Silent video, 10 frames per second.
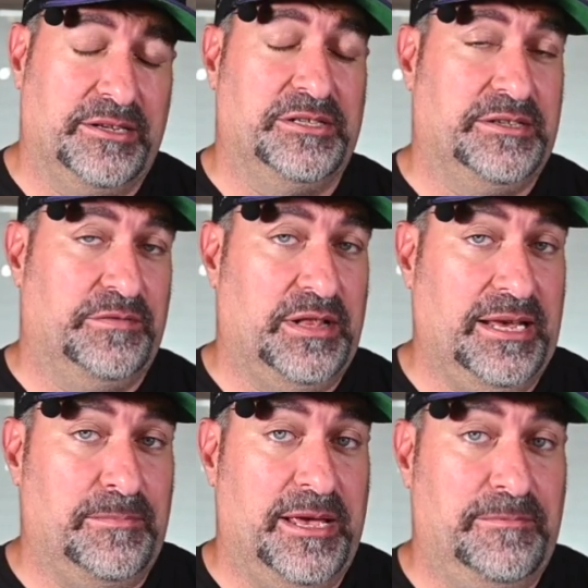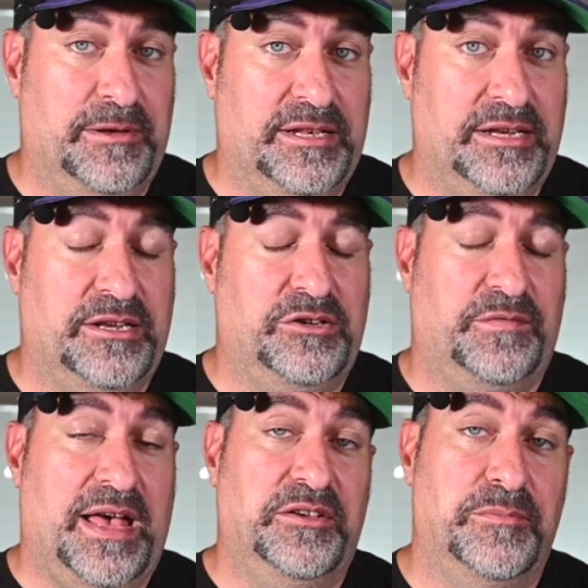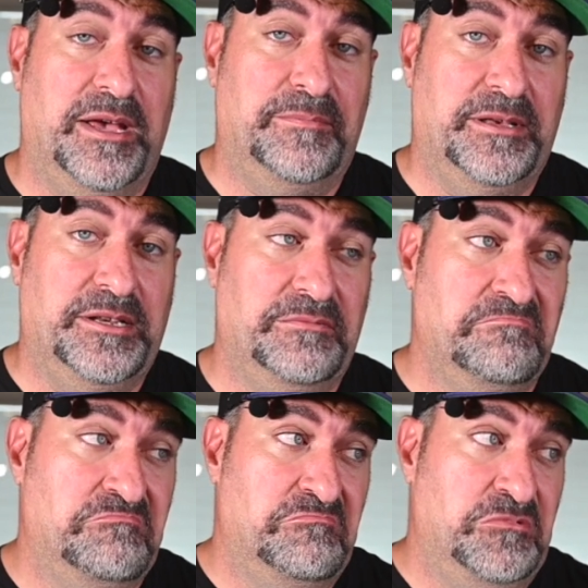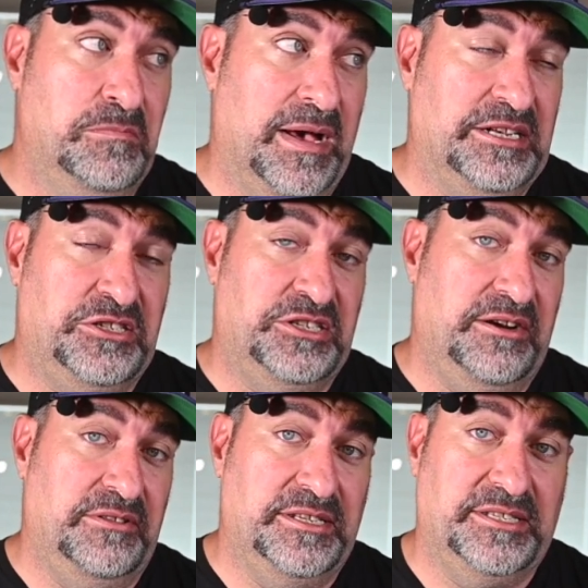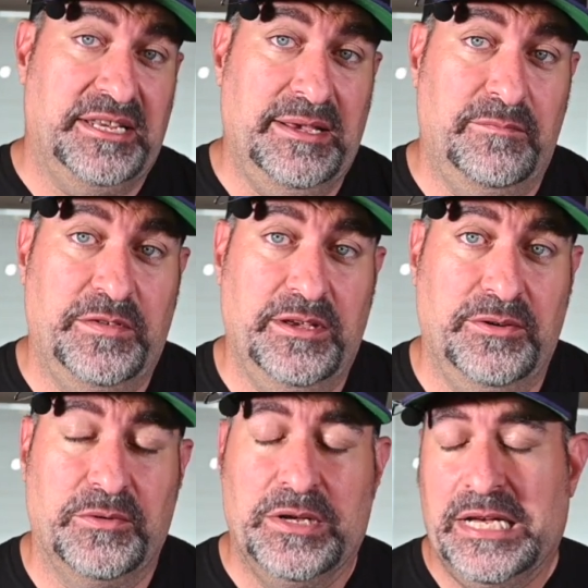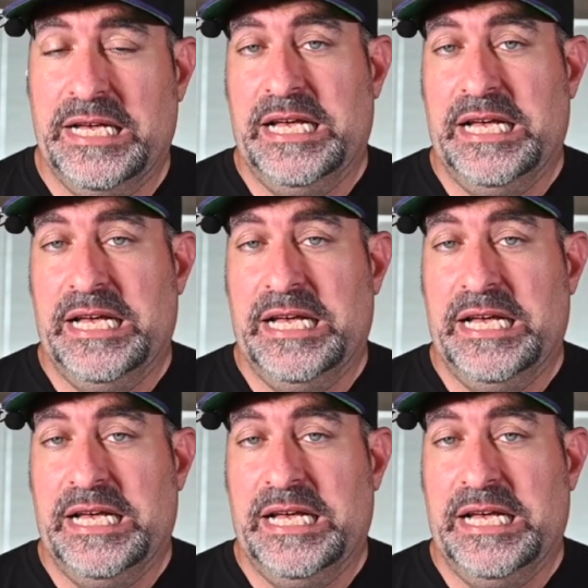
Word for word: Because if you like my opinion and you value my opinion, you might share the same view.